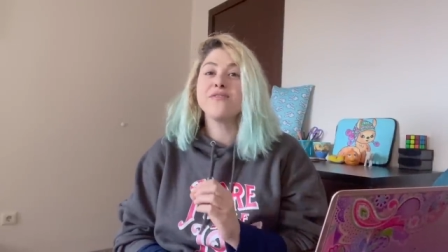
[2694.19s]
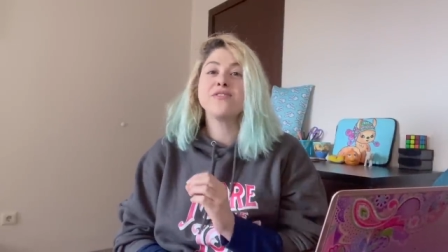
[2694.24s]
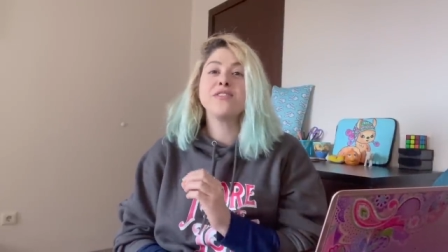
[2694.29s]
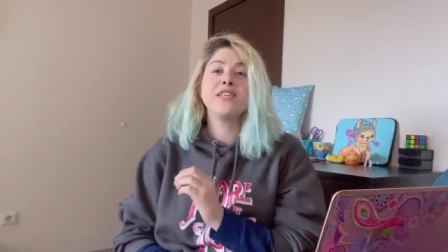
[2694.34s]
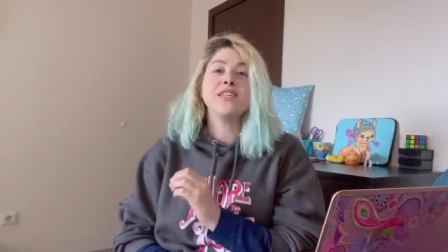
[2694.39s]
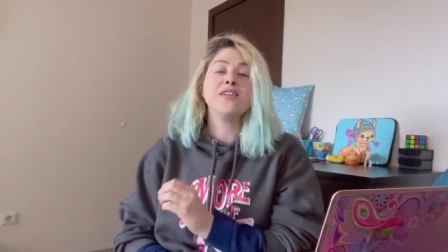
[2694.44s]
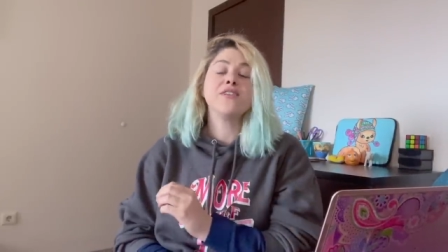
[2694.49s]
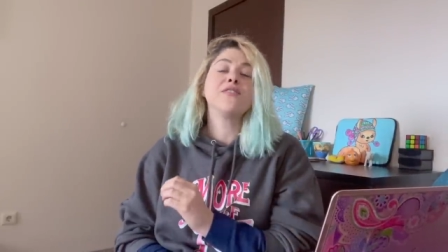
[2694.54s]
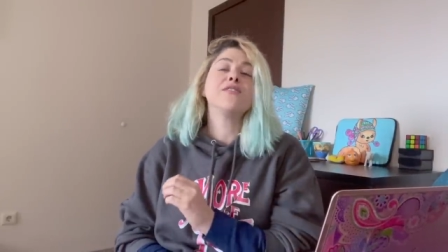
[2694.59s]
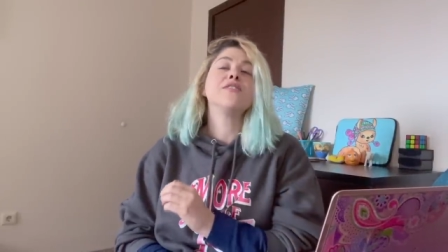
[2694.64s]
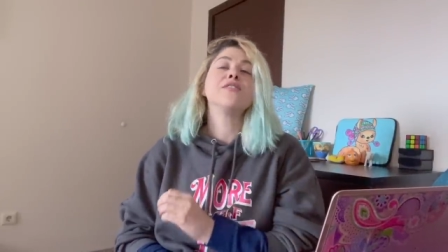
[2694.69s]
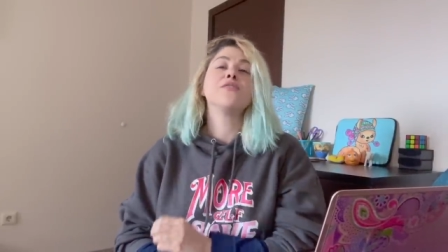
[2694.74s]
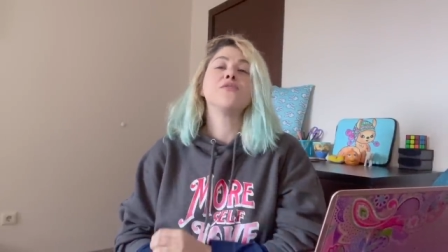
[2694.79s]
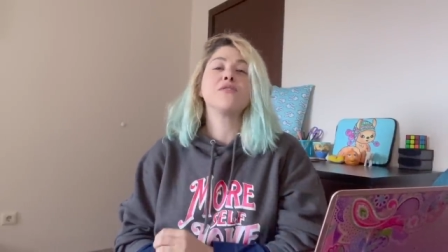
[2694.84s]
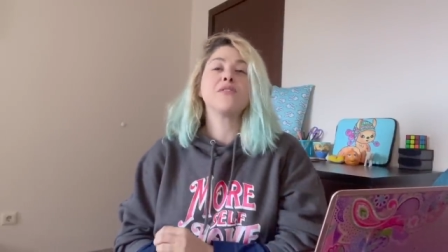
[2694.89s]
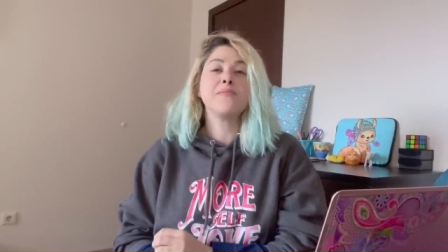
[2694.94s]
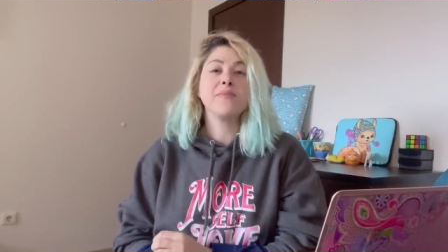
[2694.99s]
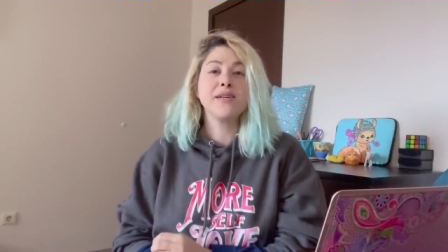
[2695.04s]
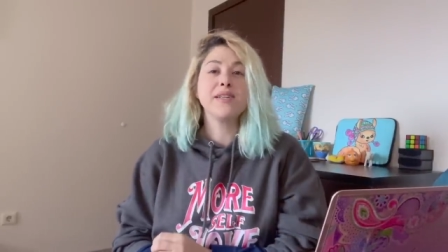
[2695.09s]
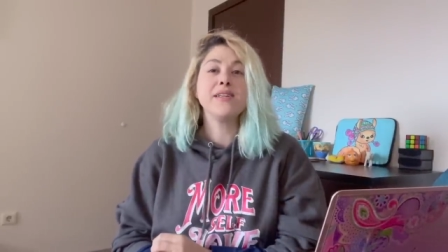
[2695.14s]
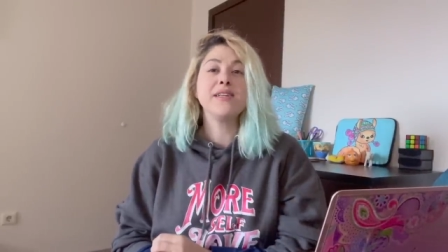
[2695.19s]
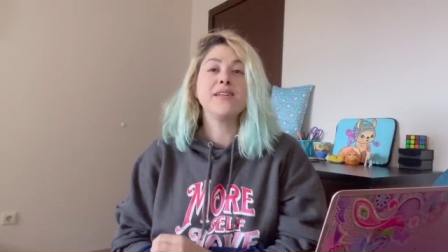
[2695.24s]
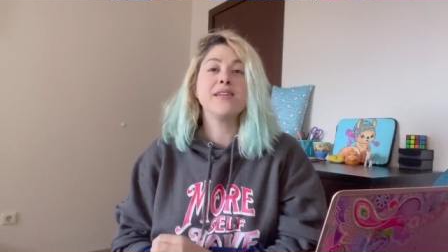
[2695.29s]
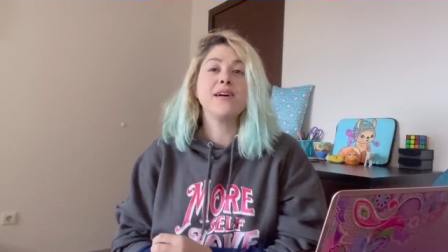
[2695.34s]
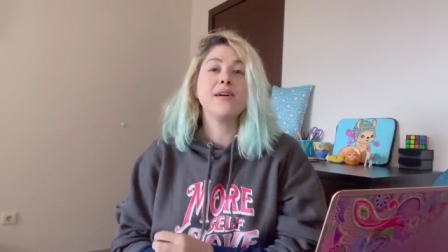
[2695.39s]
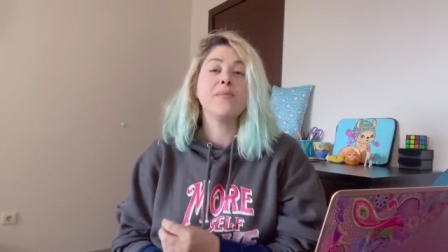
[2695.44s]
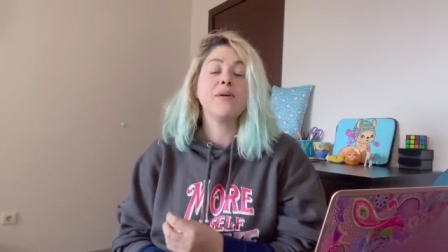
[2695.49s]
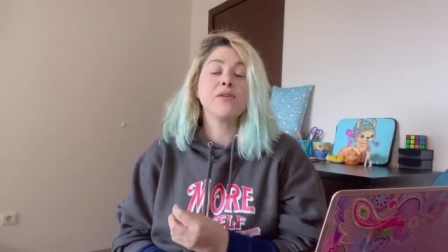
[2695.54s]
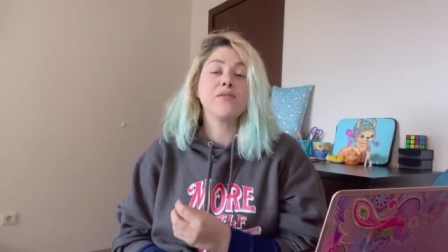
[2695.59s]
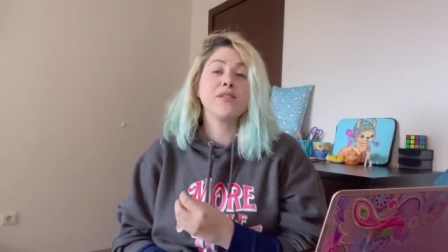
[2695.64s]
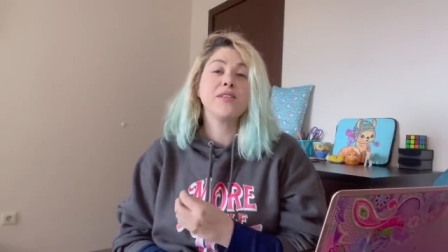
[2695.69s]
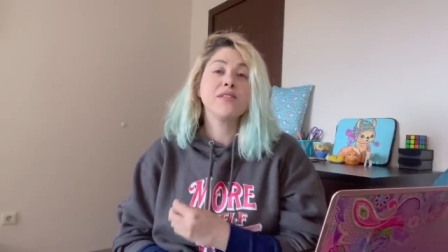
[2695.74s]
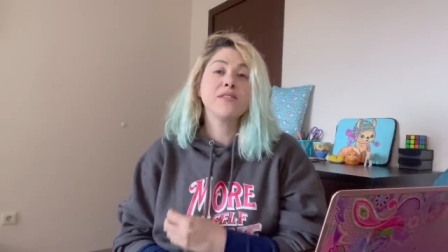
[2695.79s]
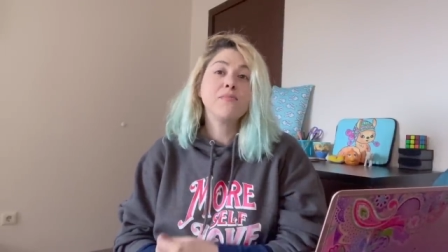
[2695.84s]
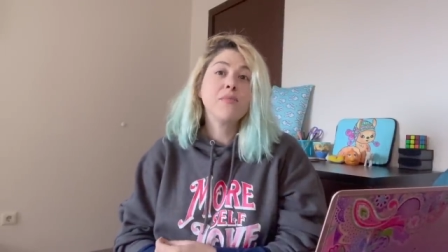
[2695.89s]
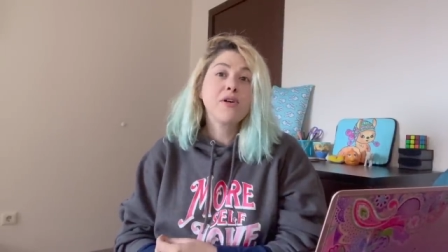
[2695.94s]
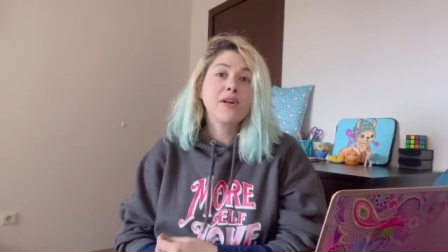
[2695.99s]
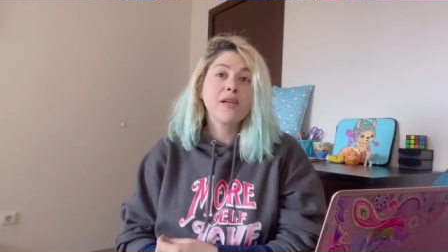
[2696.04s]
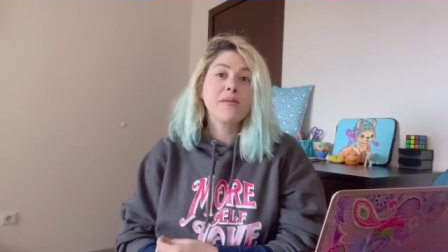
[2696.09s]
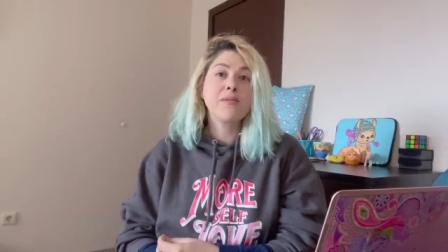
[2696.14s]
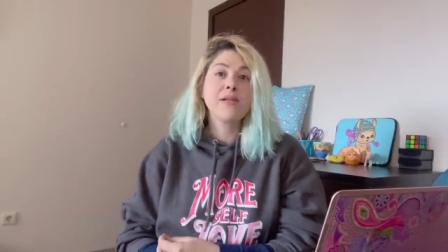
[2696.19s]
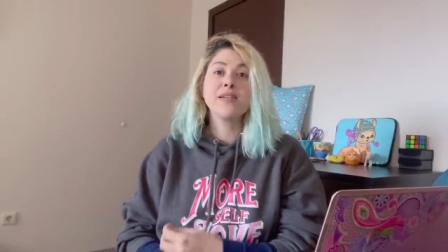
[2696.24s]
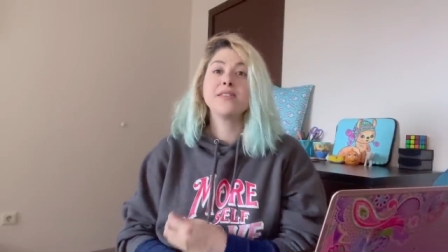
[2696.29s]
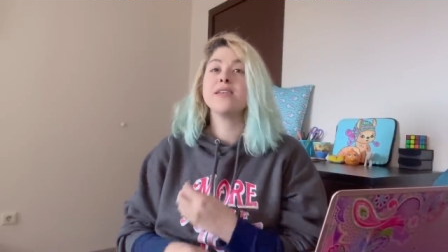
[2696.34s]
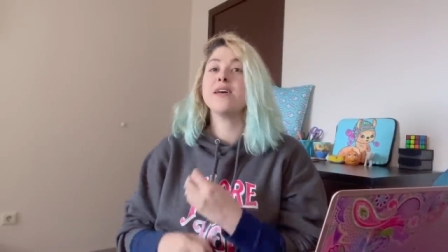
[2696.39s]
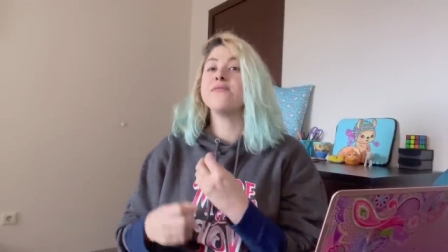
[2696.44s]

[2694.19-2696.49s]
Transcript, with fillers: to hear your opinion about this marketplace.